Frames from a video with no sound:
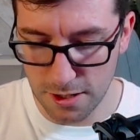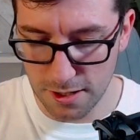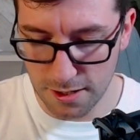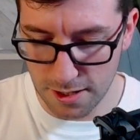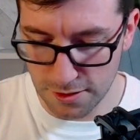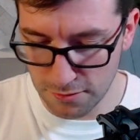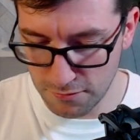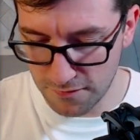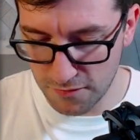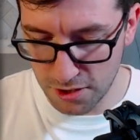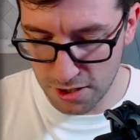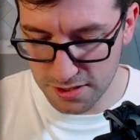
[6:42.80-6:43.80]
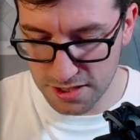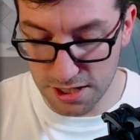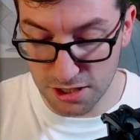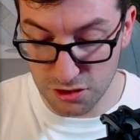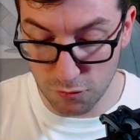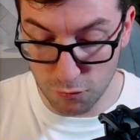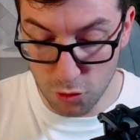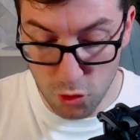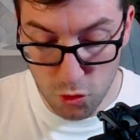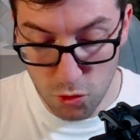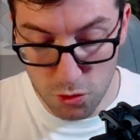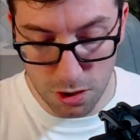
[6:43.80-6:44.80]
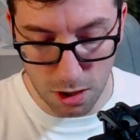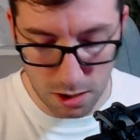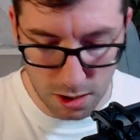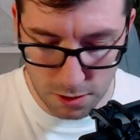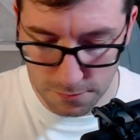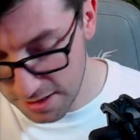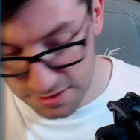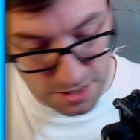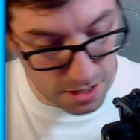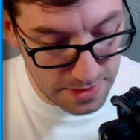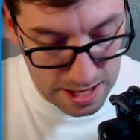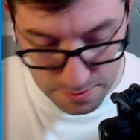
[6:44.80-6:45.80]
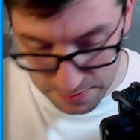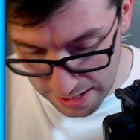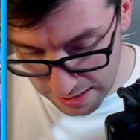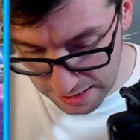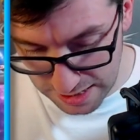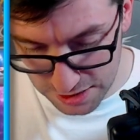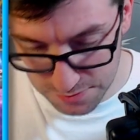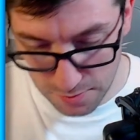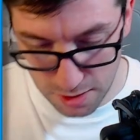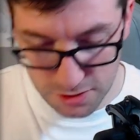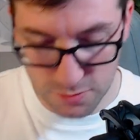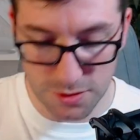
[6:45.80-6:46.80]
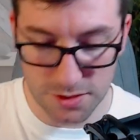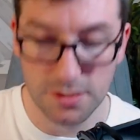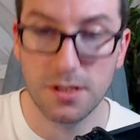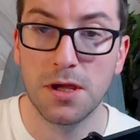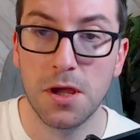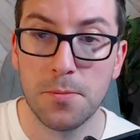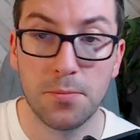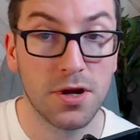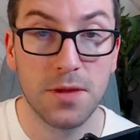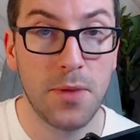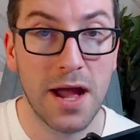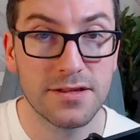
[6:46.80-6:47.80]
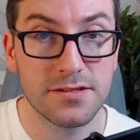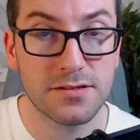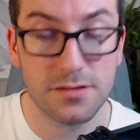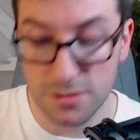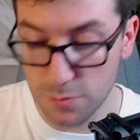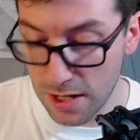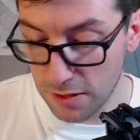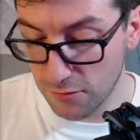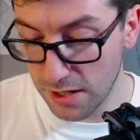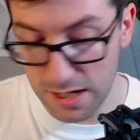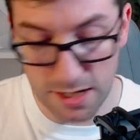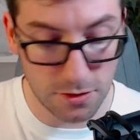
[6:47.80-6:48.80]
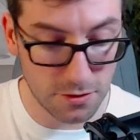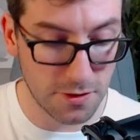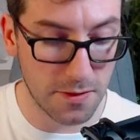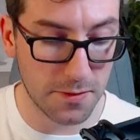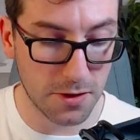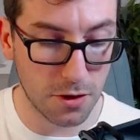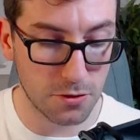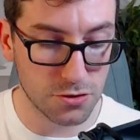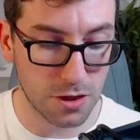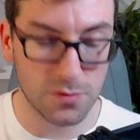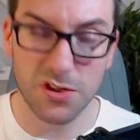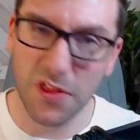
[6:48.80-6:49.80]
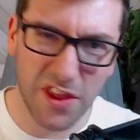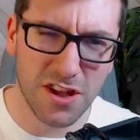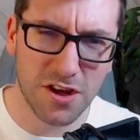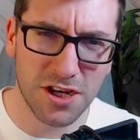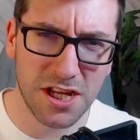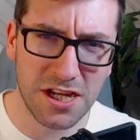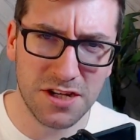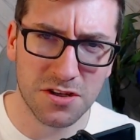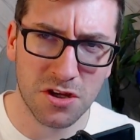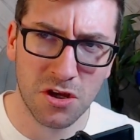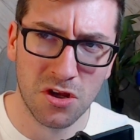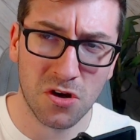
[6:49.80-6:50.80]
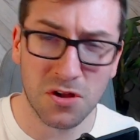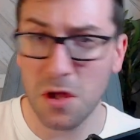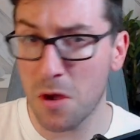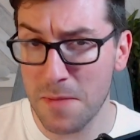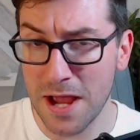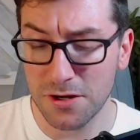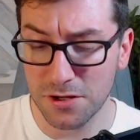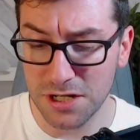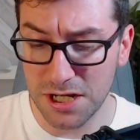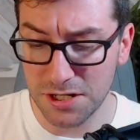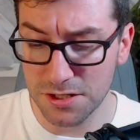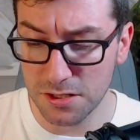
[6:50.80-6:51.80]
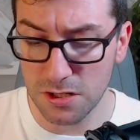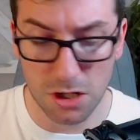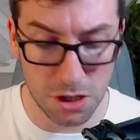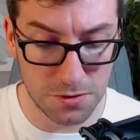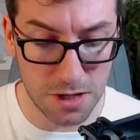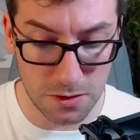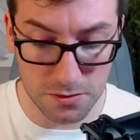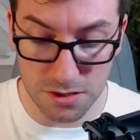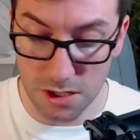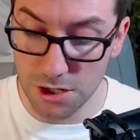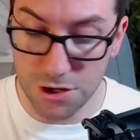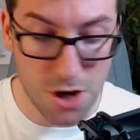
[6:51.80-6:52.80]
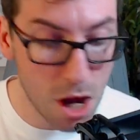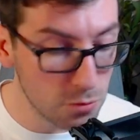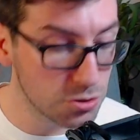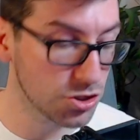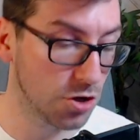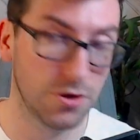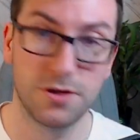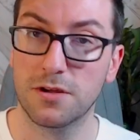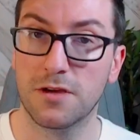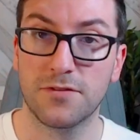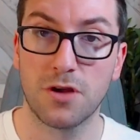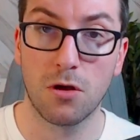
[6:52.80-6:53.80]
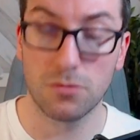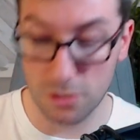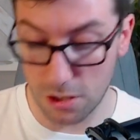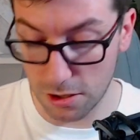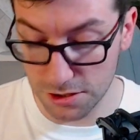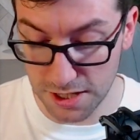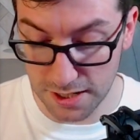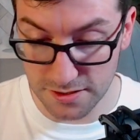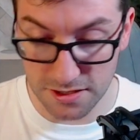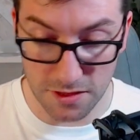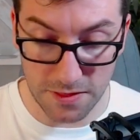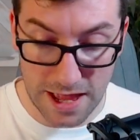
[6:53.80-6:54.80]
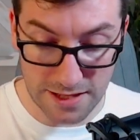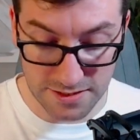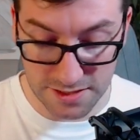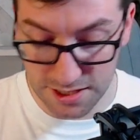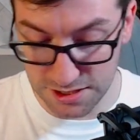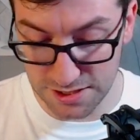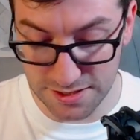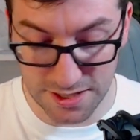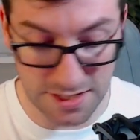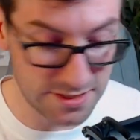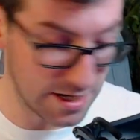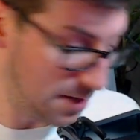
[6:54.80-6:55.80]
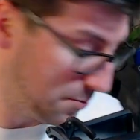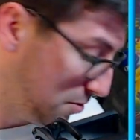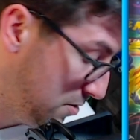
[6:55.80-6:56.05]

Another reverse and a Zarude holo. So that collection box was pretty pants as well, really, other than the Gudra, which I think I need, although I may not need, who knows. No sign of a gold card yet, so that CGC slab